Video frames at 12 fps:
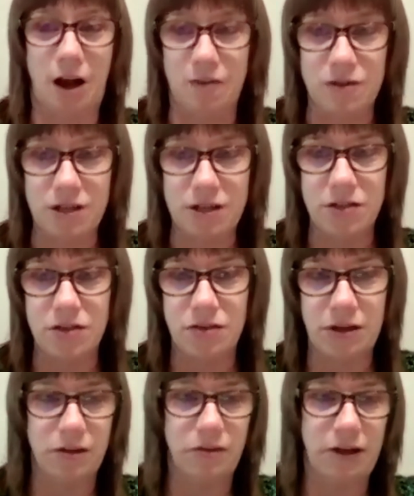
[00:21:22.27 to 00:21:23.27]
of conversation
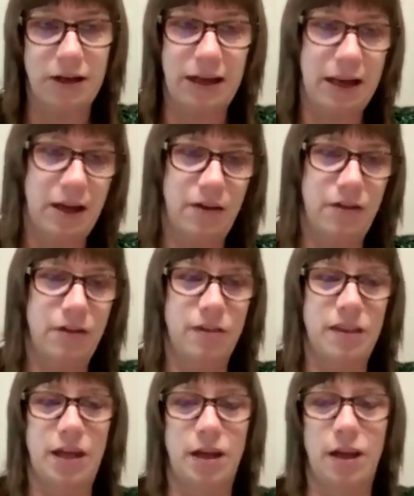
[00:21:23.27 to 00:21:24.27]
around it right
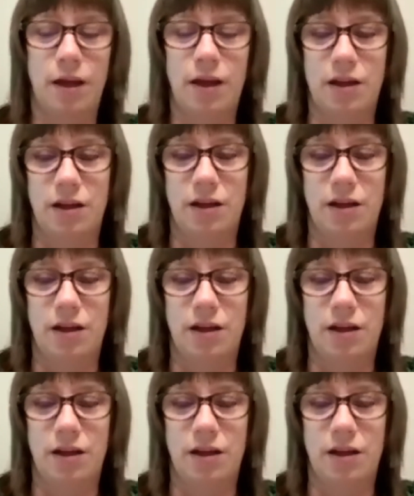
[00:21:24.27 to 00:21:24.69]
now, that